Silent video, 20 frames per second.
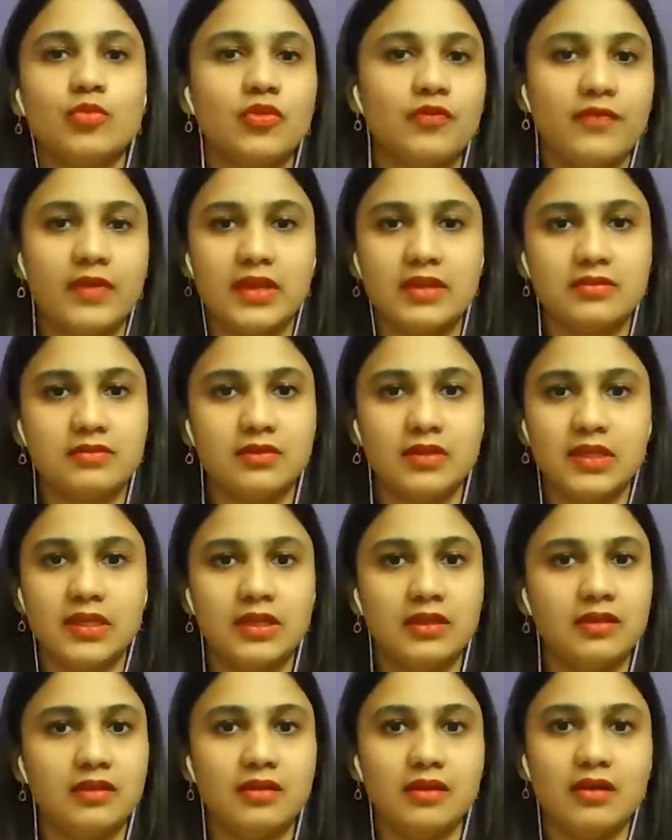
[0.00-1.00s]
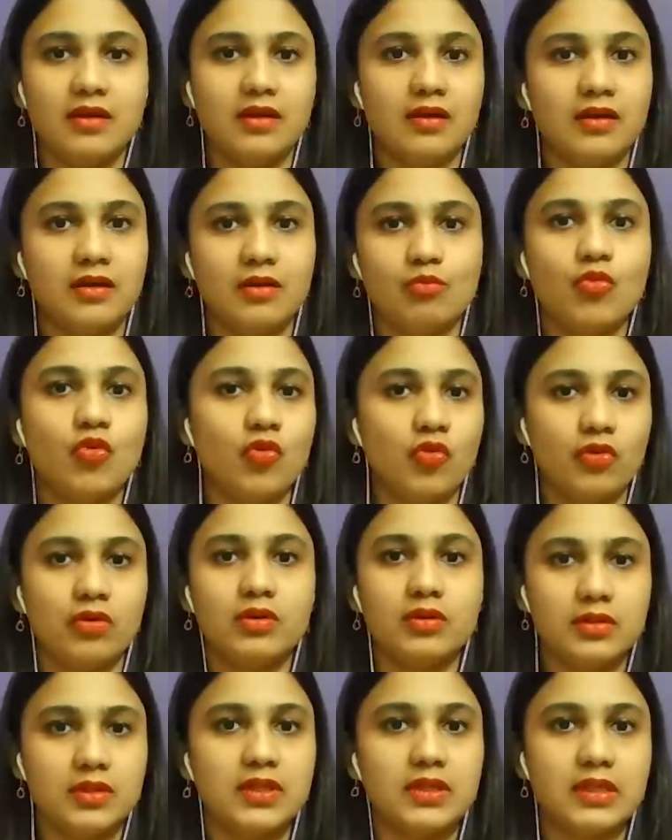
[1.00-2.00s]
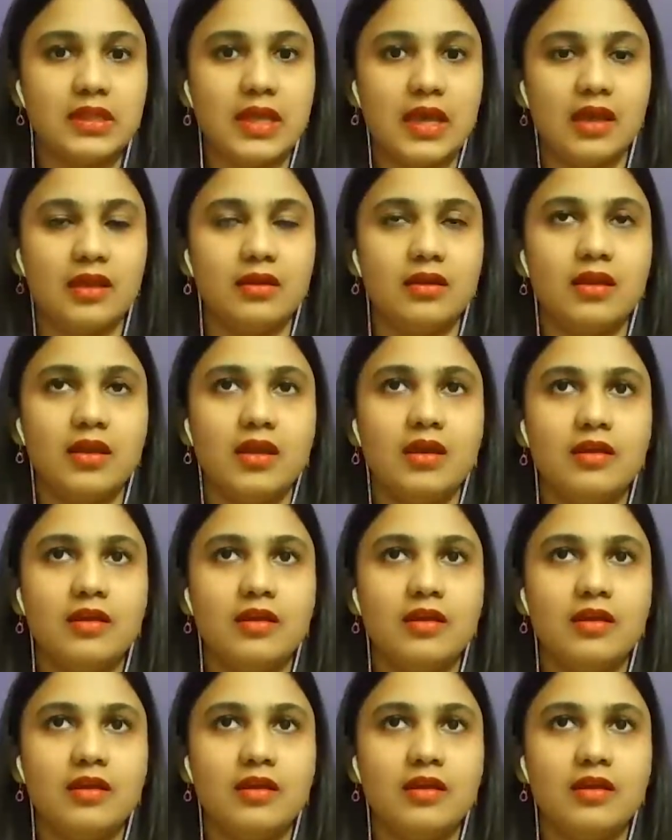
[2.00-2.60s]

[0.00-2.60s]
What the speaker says: it professionally more than that.